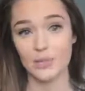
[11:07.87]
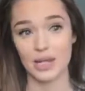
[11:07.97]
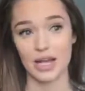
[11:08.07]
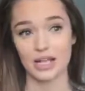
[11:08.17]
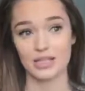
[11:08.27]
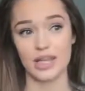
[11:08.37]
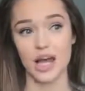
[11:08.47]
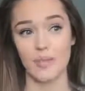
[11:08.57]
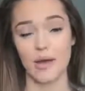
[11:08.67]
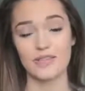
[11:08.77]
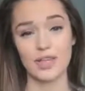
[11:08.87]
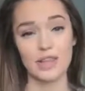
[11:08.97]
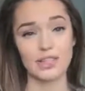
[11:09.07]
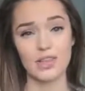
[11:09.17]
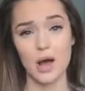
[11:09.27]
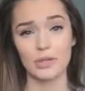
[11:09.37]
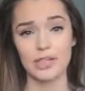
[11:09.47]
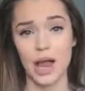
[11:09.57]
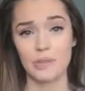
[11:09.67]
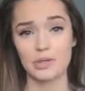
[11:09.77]
because I've said this a couple
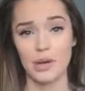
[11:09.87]
times,